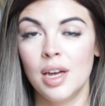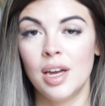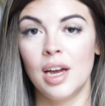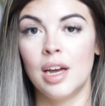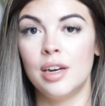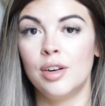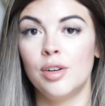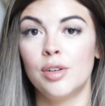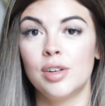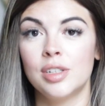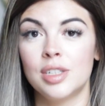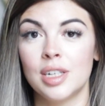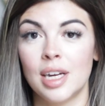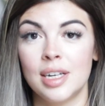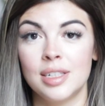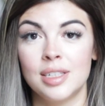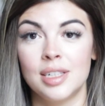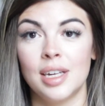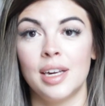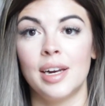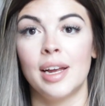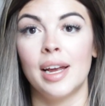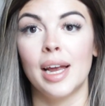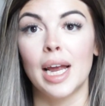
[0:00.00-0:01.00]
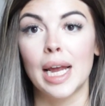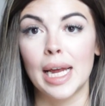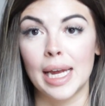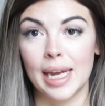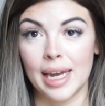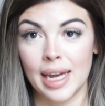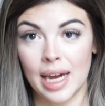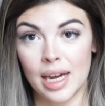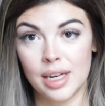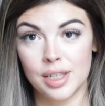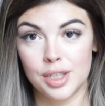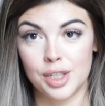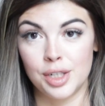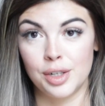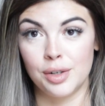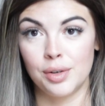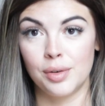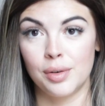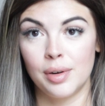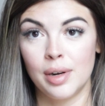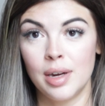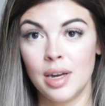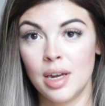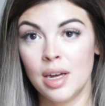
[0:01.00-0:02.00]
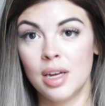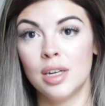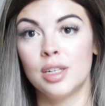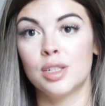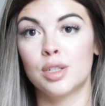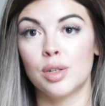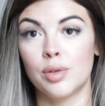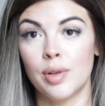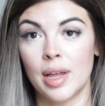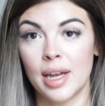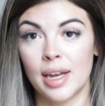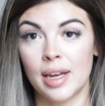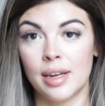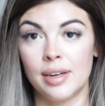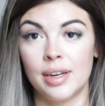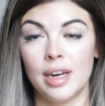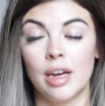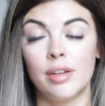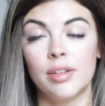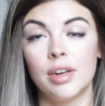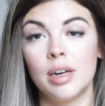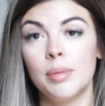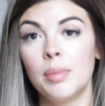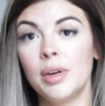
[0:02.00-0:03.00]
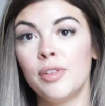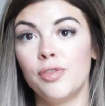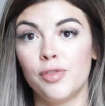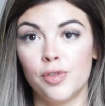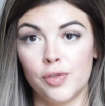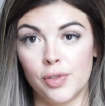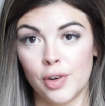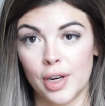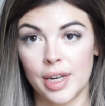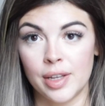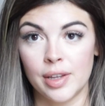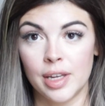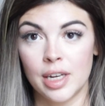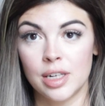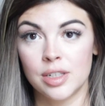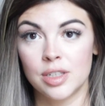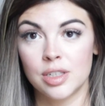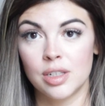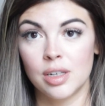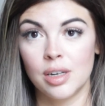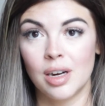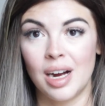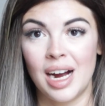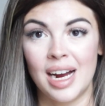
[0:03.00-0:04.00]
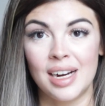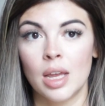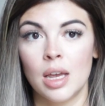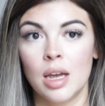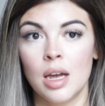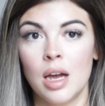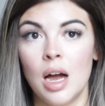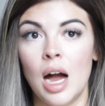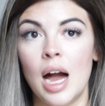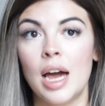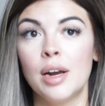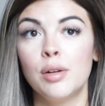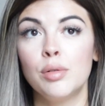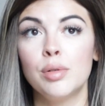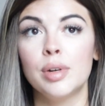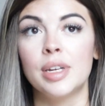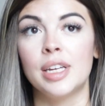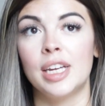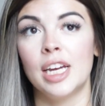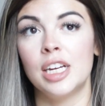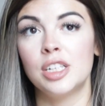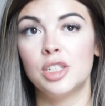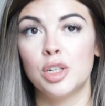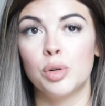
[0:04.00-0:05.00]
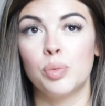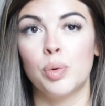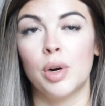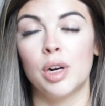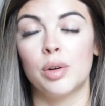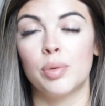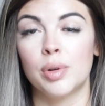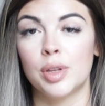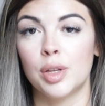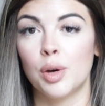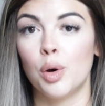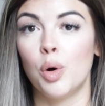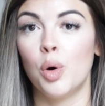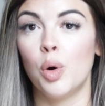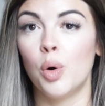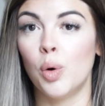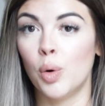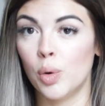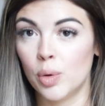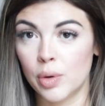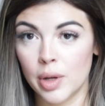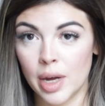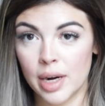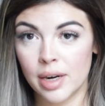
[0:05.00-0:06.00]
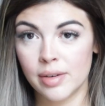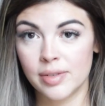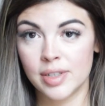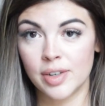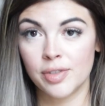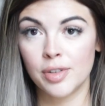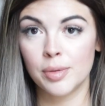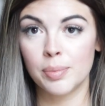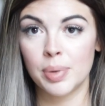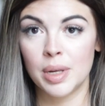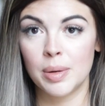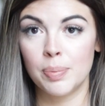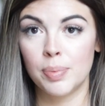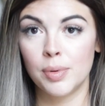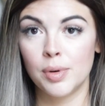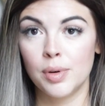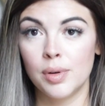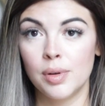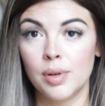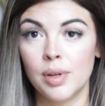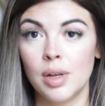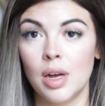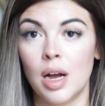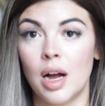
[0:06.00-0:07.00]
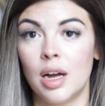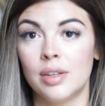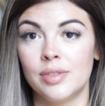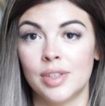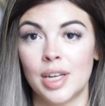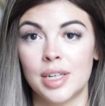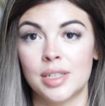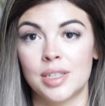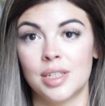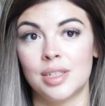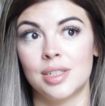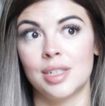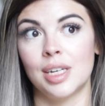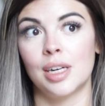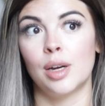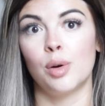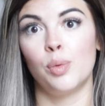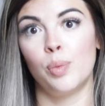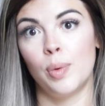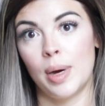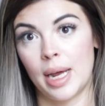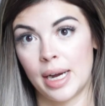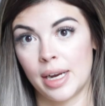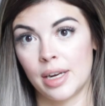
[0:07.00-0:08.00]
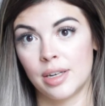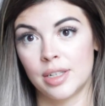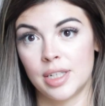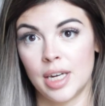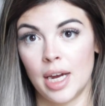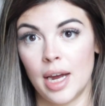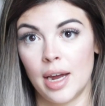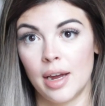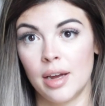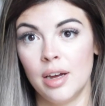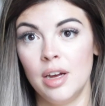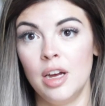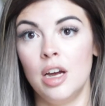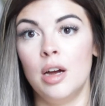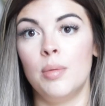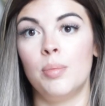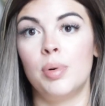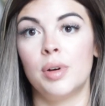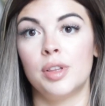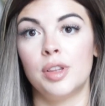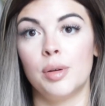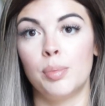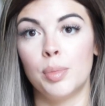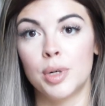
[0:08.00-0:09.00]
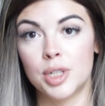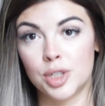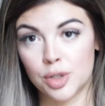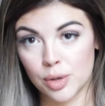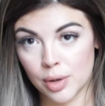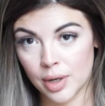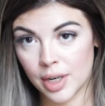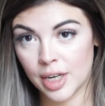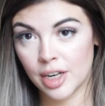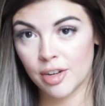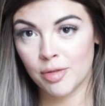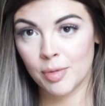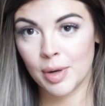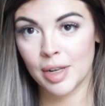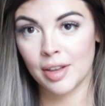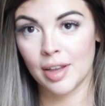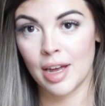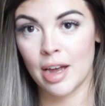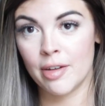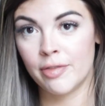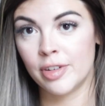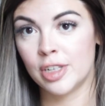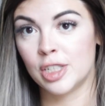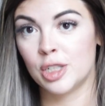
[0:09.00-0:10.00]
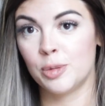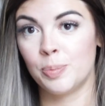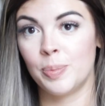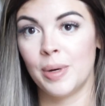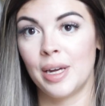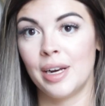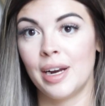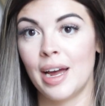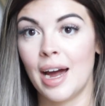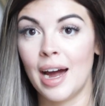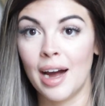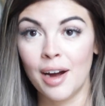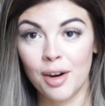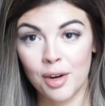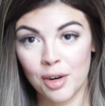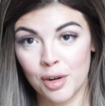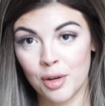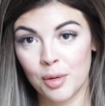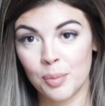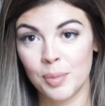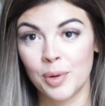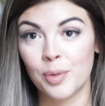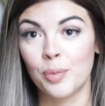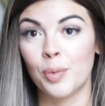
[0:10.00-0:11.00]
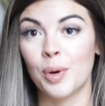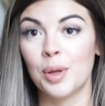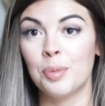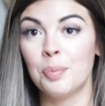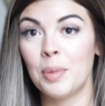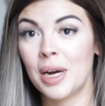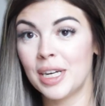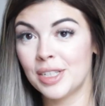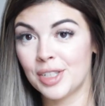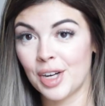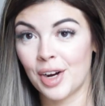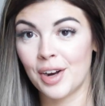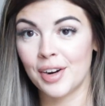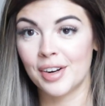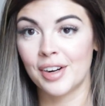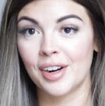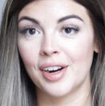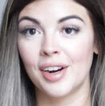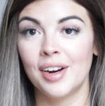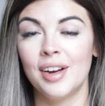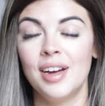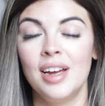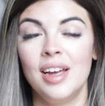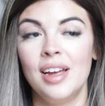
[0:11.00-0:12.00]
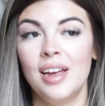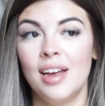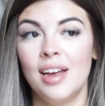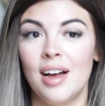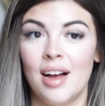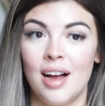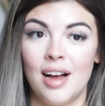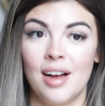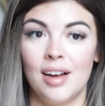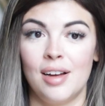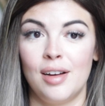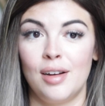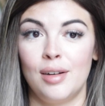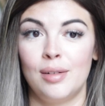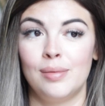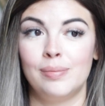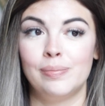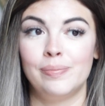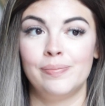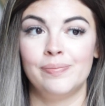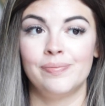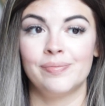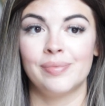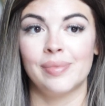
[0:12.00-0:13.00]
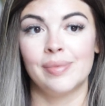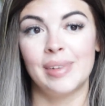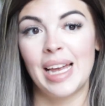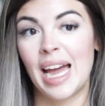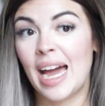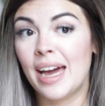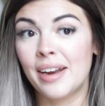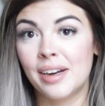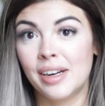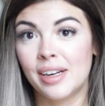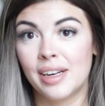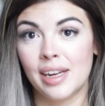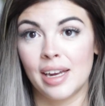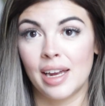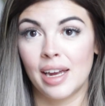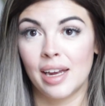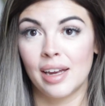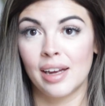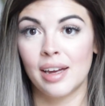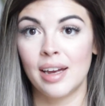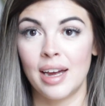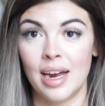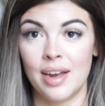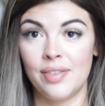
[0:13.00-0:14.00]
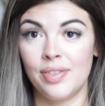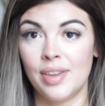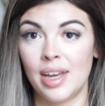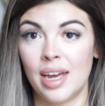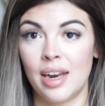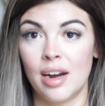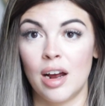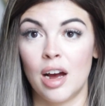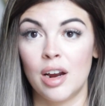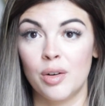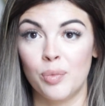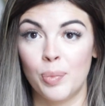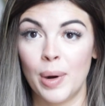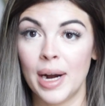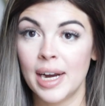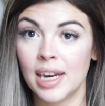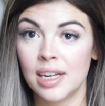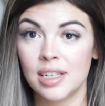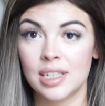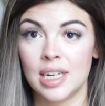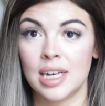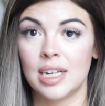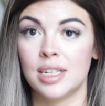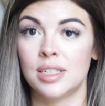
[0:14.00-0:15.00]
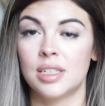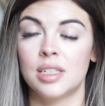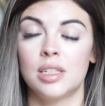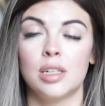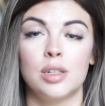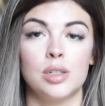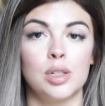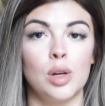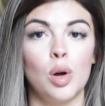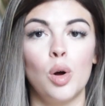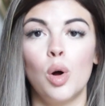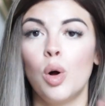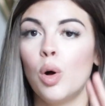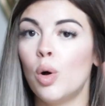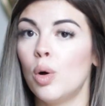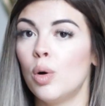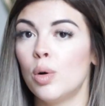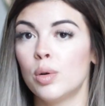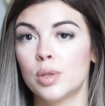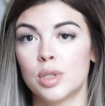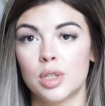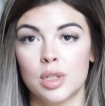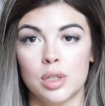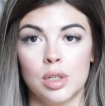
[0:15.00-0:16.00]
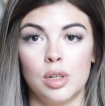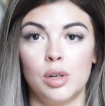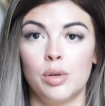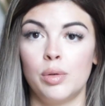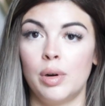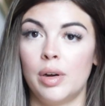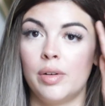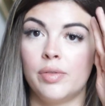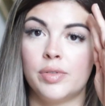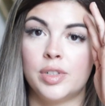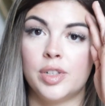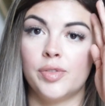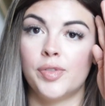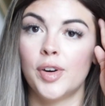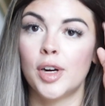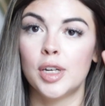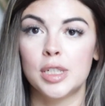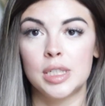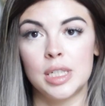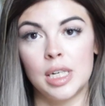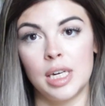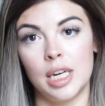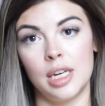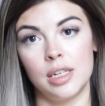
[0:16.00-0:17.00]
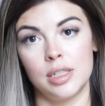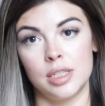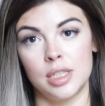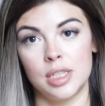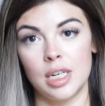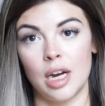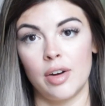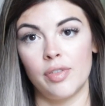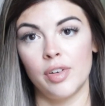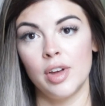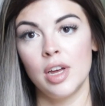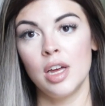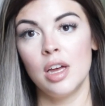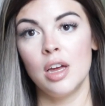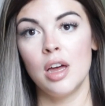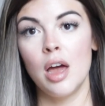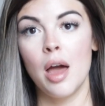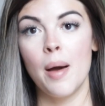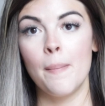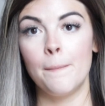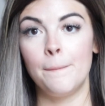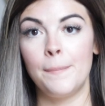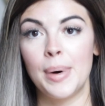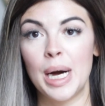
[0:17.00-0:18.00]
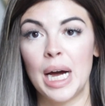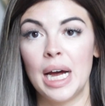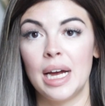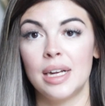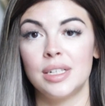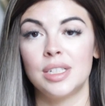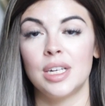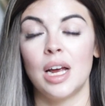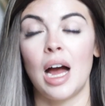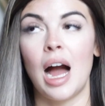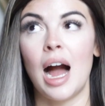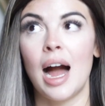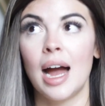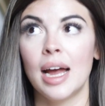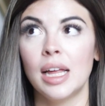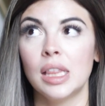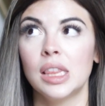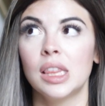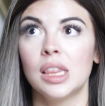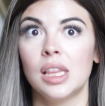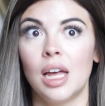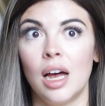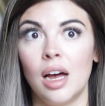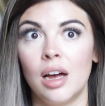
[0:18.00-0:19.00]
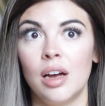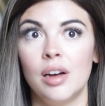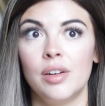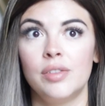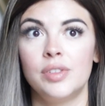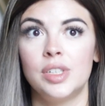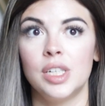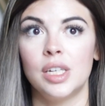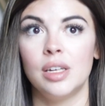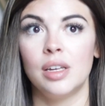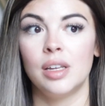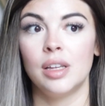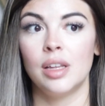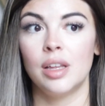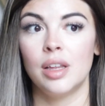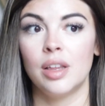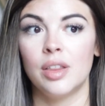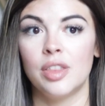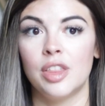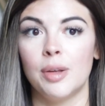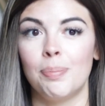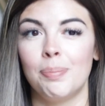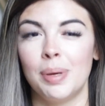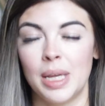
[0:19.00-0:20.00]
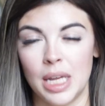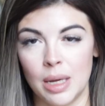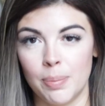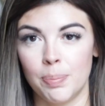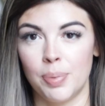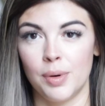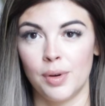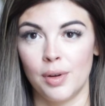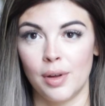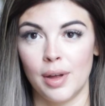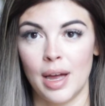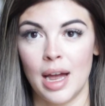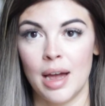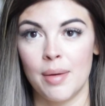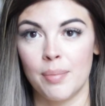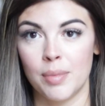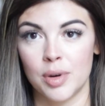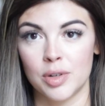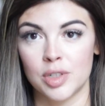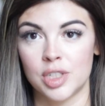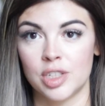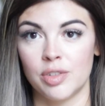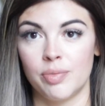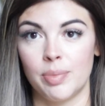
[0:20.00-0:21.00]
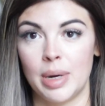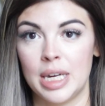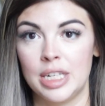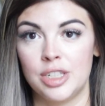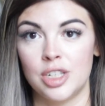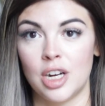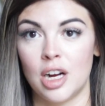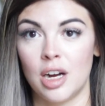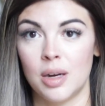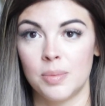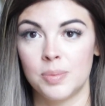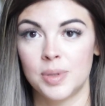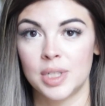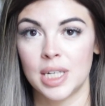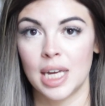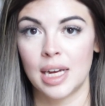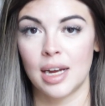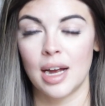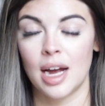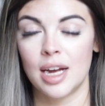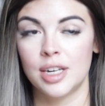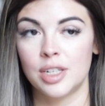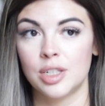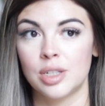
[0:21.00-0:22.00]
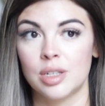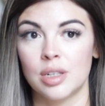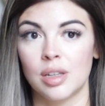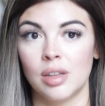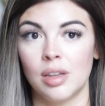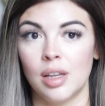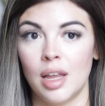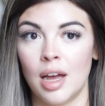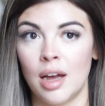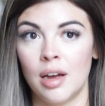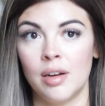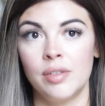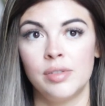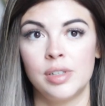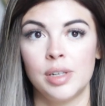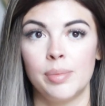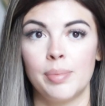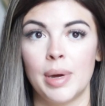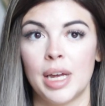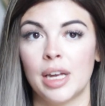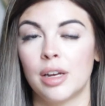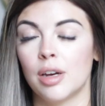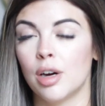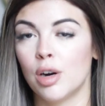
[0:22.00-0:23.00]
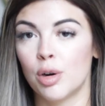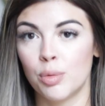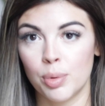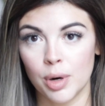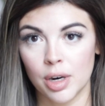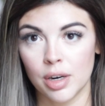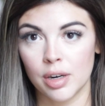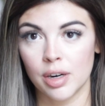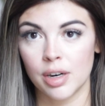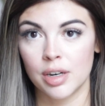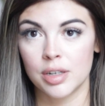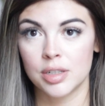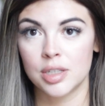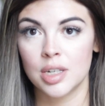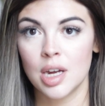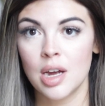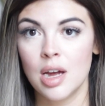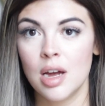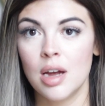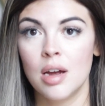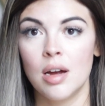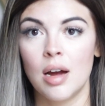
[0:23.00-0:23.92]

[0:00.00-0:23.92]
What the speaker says: And notice I said get to. So like now that I'm a freelancer, I don't get to work with a whole lot of different people unless it's like a wedding day. But the majority of my life is spent at home with my daughter, editing. And then on wedding days, there's a whole slew of diversity and stuff. But I loved the people at most of my jobs. Like I just loved my coworkers.